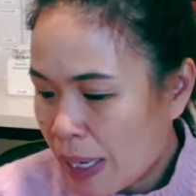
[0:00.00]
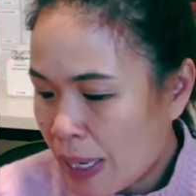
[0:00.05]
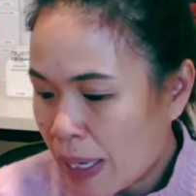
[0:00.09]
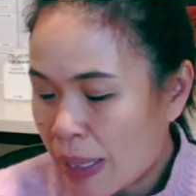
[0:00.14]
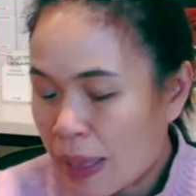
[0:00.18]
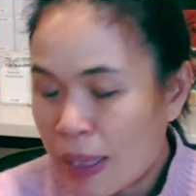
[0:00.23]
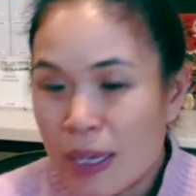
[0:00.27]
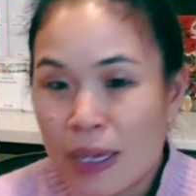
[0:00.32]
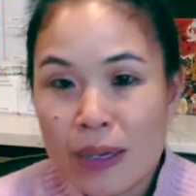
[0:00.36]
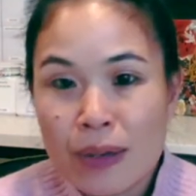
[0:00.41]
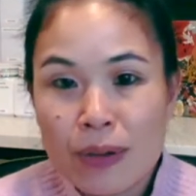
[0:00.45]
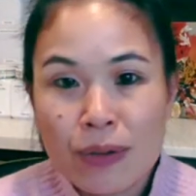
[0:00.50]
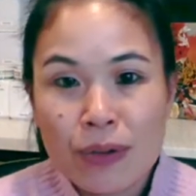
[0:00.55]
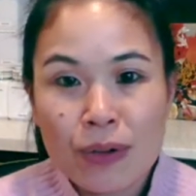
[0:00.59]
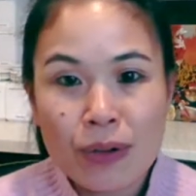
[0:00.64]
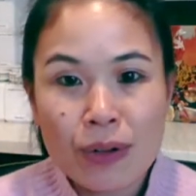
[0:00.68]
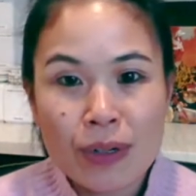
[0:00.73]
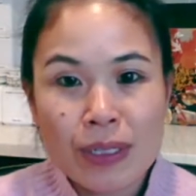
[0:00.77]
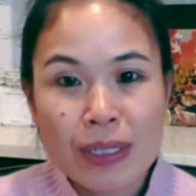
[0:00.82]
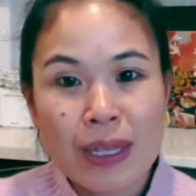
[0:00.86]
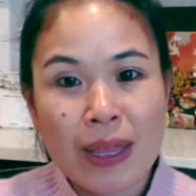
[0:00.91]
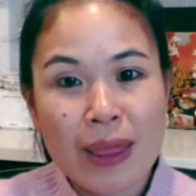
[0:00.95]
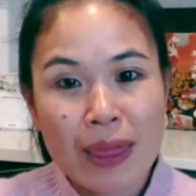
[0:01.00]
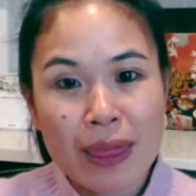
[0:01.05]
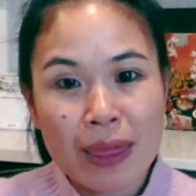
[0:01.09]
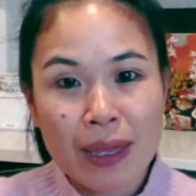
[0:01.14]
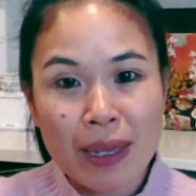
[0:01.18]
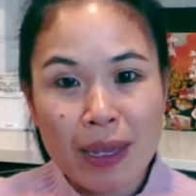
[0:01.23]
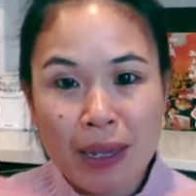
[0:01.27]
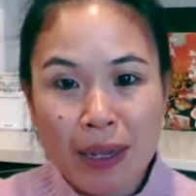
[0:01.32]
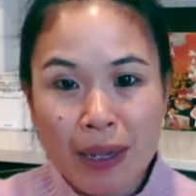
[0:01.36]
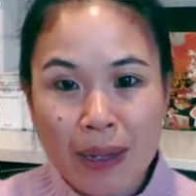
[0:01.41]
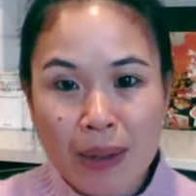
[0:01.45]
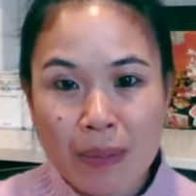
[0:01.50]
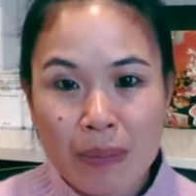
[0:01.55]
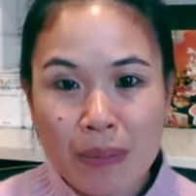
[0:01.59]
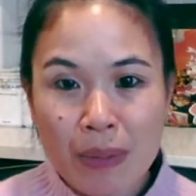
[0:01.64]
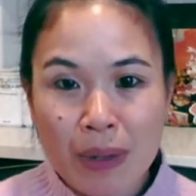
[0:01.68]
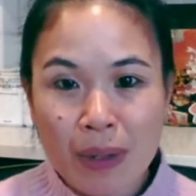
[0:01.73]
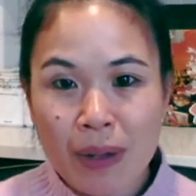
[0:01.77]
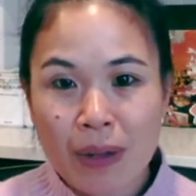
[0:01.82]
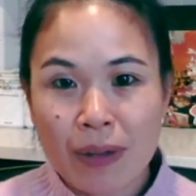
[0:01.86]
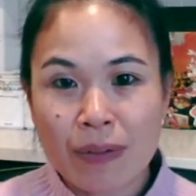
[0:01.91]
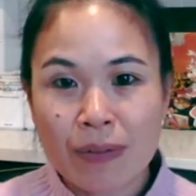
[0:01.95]
I think you notice the theme
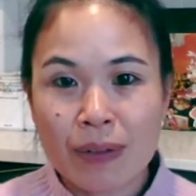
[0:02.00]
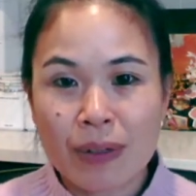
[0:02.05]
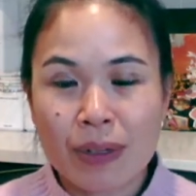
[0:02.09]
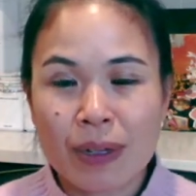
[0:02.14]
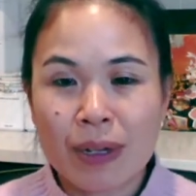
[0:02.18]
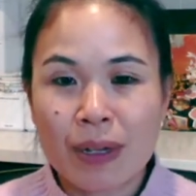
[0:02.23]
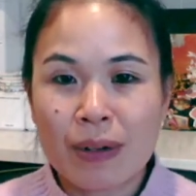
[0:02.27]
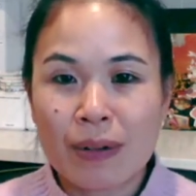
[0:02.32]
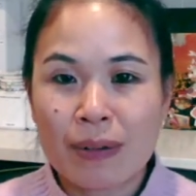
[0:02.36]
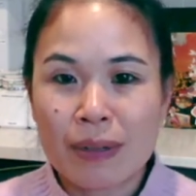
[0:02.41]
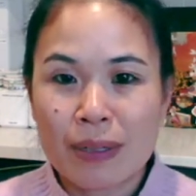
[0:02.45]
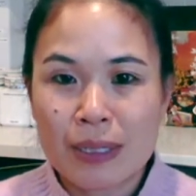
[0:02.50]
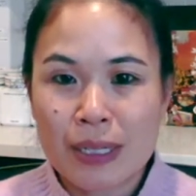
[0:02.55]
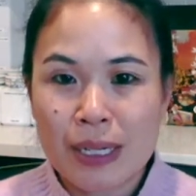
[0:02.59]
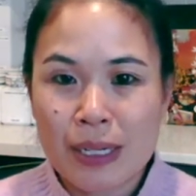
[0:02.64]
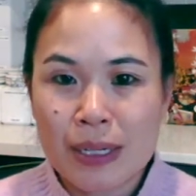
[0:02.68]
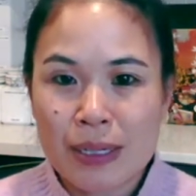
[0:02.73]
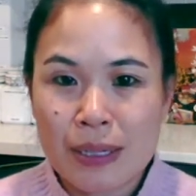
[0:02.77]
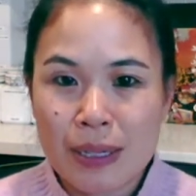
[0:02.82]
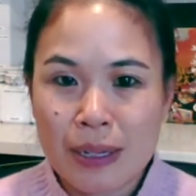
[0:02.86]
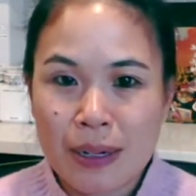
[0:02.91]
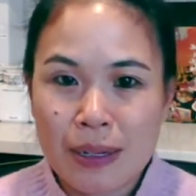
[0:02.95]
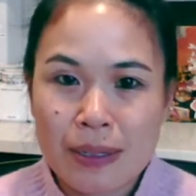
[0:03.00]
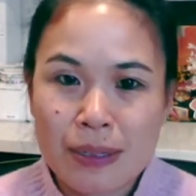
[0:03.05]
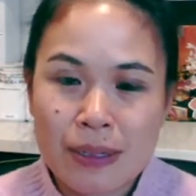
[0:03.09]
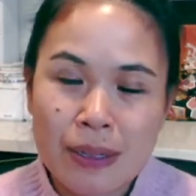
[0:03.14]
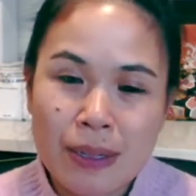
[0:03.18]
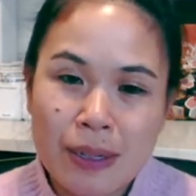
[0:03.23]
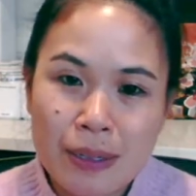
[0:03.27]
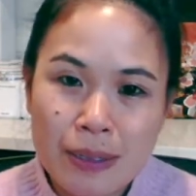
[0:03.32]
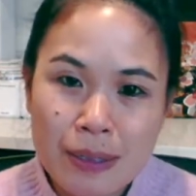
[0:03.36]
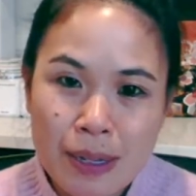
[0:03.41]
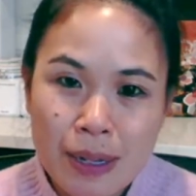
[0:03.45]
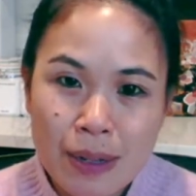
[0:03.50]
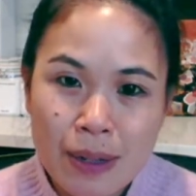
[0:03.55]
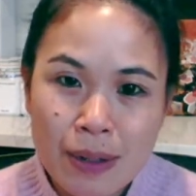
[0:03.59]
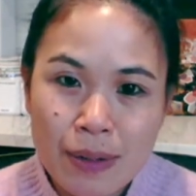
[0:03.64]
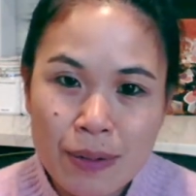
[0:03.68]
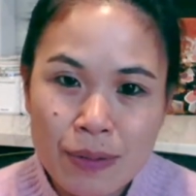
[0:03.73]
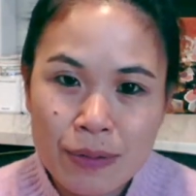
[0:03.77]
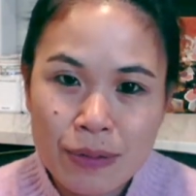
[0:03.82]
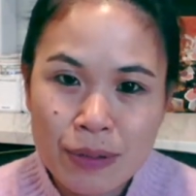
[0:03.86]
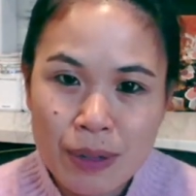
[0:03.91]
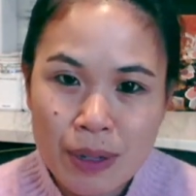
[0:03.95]
of a lot of the teas that I select
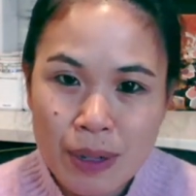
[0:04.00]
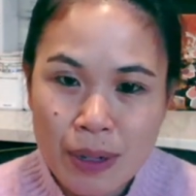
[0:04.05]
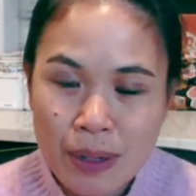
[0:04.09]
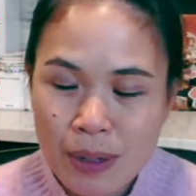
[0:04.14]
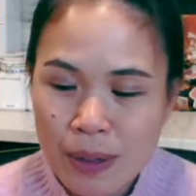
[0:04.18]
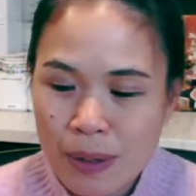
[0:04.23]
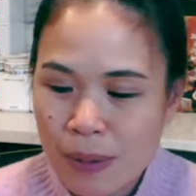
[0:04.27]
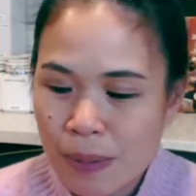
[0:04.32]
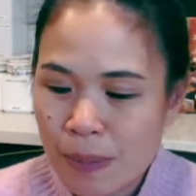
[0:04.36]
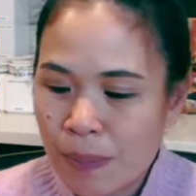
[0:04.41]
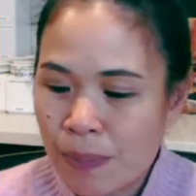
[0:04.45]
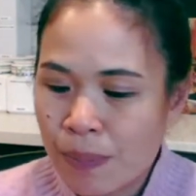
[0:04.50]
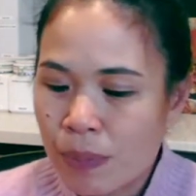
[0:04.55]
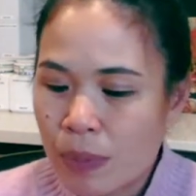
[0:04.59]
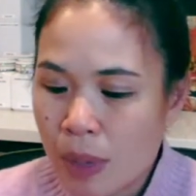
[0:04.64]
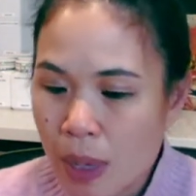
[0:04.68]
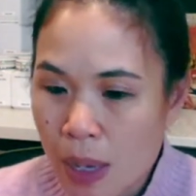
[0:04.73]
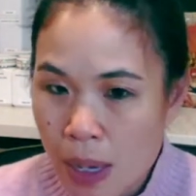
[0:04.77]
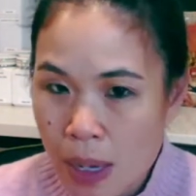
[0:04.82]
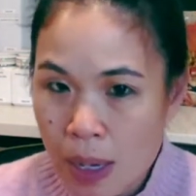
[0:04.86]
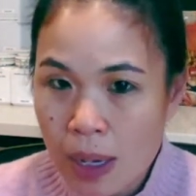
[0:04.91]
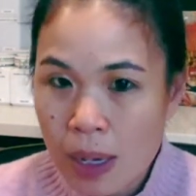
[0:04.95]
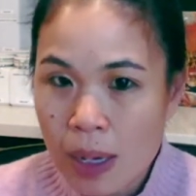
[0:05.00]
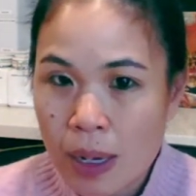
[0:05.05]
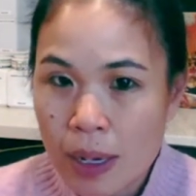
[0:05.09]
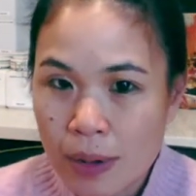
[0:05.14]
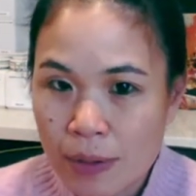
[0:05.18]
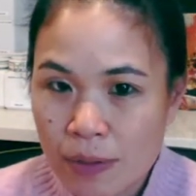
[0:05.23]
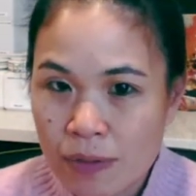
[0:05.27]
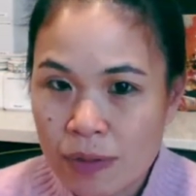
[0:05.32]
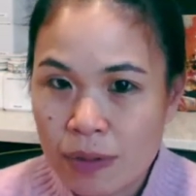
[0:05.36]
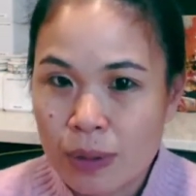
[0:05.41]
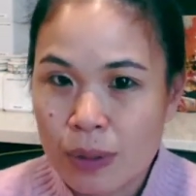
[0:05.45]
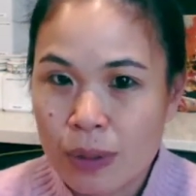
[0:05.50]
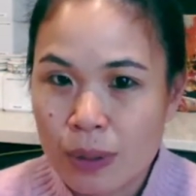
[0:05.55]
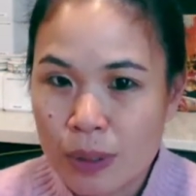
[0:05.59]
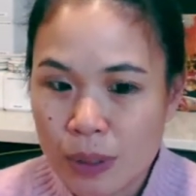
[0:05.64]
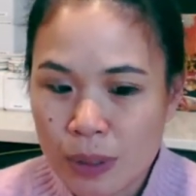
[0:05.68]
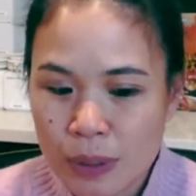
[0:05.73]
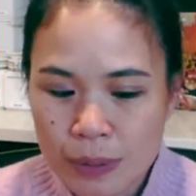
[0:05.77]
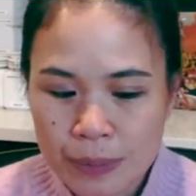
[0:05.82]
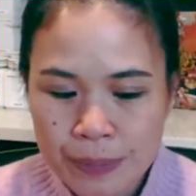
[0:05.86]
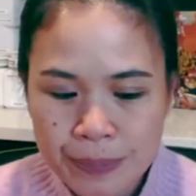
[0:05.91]
have high floral